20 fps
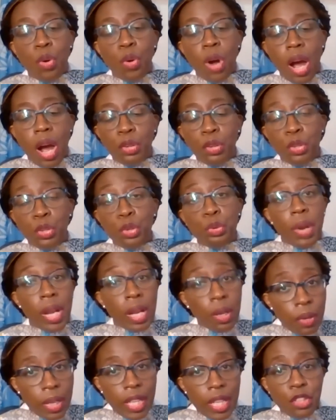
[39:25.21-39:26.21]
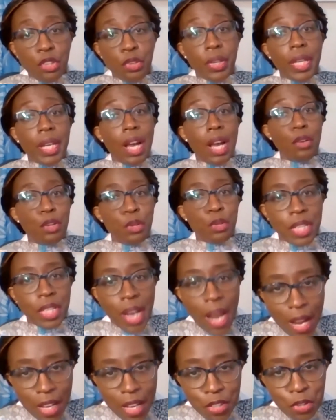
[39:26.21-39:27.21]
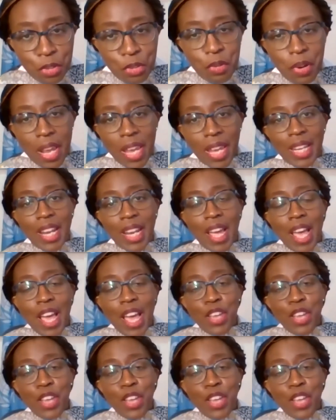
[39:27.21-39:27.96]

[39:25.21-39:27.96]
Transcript: how do you regulate trade, how do you tax trade?